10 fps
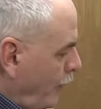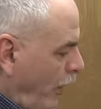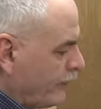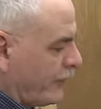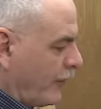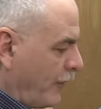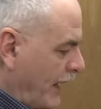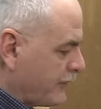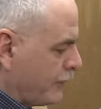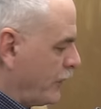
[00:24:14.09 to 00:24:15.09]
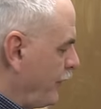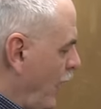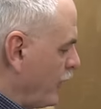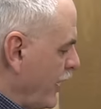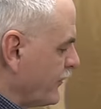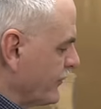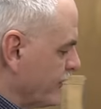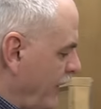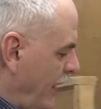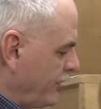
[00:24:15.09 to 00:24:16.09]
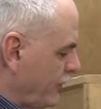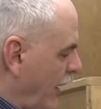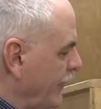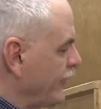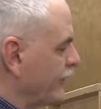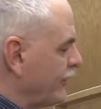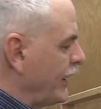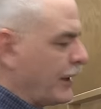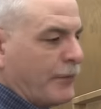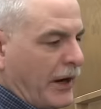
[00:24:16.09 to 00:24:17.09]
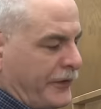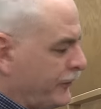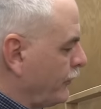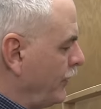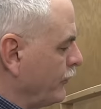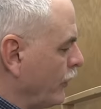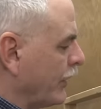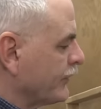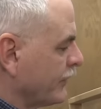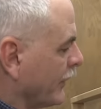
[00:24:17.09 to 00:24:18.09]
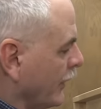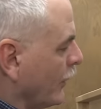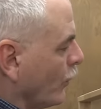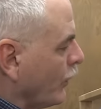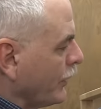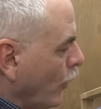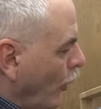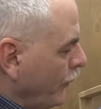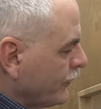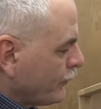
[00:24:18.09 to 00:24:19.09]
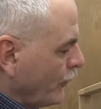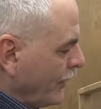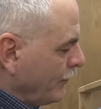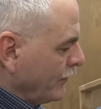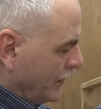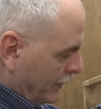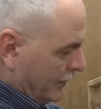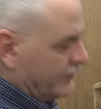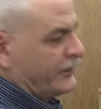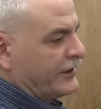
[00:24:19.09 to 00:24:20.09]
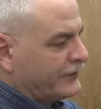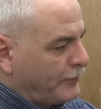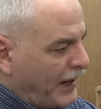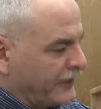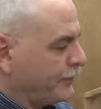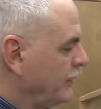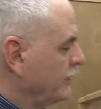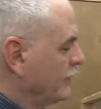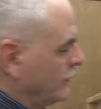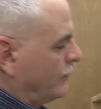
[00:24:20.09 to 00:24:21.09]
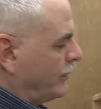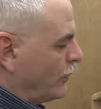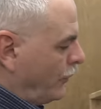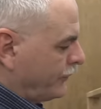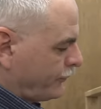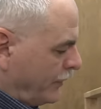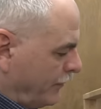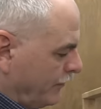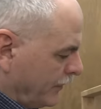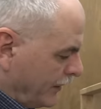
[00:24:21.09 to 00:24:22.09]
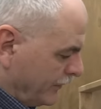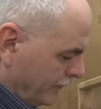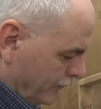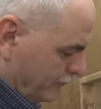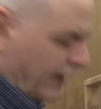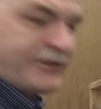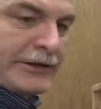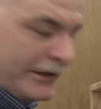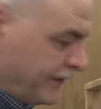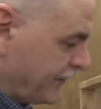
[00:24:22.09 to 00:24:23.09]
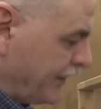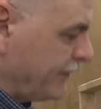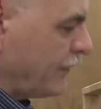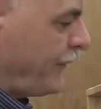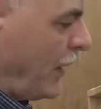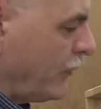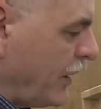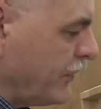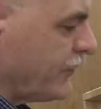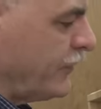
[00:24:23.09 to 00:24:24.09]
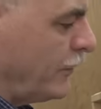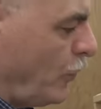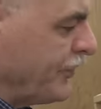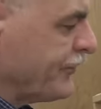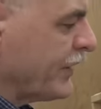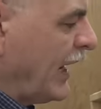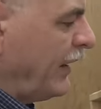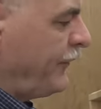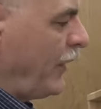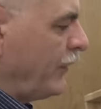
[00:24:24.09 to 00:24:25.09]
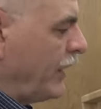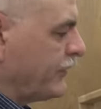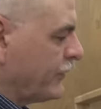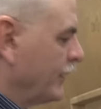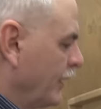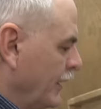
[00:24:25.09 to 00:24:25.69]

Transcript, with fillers: parts of a basement or foundation design strategy is thinking about this rim joist. We know this rim sees the basement. We know this rim can basically seize the foundation and the moisture kind of the foundation.